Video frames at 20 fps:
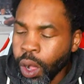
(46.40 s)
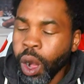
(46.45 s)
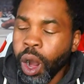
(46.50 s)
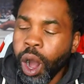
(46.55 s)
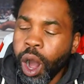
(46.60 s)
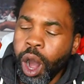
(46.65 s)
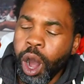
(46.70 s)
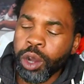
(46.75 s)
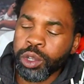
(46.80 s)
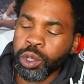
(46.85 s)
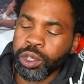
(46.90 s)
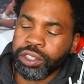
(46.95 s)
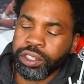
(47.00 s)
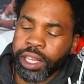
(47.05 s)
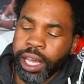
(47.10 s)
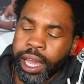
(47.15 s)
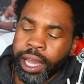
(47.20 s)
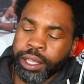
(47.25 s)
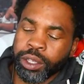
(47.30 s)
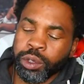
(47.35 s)
Oh, you
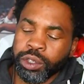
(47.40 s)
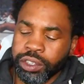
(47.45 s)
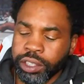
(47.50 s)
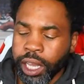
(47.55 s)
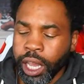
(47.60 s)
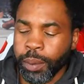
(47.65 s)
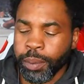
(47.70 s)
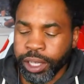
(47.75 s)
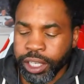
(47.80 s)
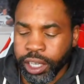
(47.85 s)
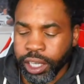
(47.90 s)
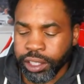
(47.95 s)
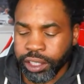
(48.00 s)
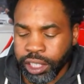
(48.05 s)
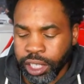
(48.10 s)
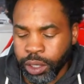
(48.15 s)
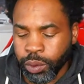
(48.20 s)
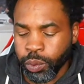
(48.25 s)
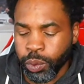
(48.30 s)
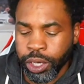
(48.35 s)
saying because
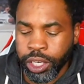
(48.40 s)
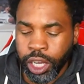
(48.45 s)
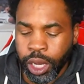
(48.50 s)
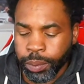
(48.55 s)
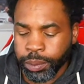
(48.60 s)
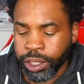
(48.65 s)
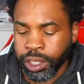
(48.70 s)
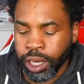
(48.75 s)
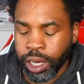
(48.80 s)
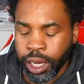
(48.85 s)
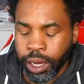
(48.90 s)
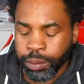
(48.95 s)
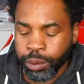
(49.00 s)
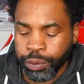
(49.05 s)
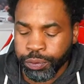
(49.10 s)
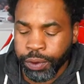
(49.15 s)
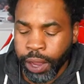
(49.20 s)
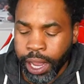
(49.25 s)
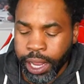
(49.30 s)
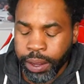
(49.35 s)
he went up the
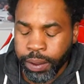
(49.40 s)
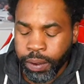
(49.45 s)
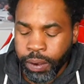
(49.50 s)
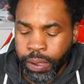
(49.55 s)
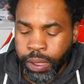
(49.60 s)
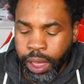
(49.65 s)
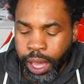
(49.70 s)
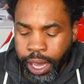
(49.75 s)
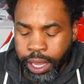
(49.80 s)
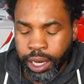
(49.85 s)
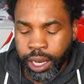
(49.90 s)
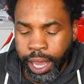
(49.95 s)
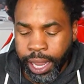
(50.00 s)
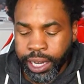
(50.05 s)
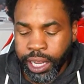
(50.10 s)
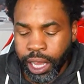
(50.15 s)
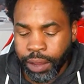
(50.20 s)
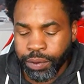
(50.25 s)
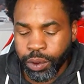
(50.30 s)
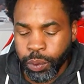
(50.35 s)
fight at light
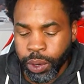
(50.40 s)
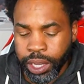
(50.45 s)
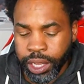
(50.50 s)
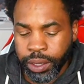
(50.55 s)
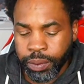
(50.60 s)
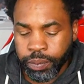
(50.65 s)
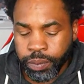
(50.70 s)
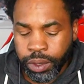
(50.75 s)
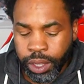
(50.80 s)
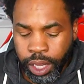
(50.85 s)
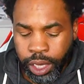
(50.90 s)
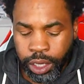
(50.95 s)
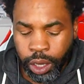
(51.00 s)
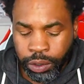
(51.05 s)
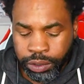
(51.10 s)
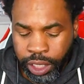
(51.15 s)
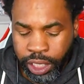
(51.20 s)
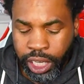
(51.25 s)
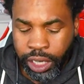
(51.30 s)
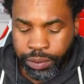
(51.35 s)
heavyweight and
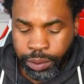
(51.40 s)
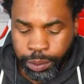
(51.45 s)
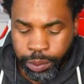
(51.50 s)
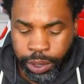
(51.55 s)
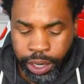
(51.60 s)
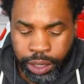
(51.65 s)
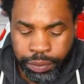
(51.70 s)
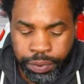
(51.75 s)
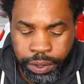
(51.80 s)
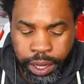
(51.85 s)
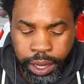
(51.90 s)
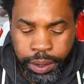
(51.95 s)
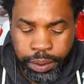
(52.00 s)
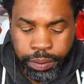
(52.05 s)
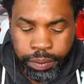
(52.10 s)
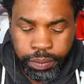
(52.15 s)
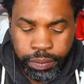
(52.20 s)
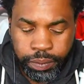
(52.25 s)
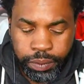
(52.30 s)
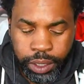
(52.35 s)
lost, they giving him credit for that?
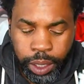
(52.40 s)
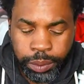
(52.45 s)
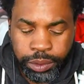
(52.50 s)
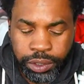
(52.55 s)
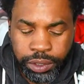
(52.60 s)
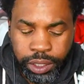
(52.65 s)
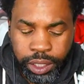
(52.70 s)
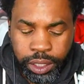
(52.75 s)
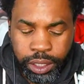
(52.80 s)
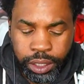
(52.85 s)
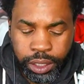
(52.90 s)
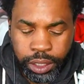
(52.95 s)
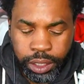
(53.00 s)
That what you're saying?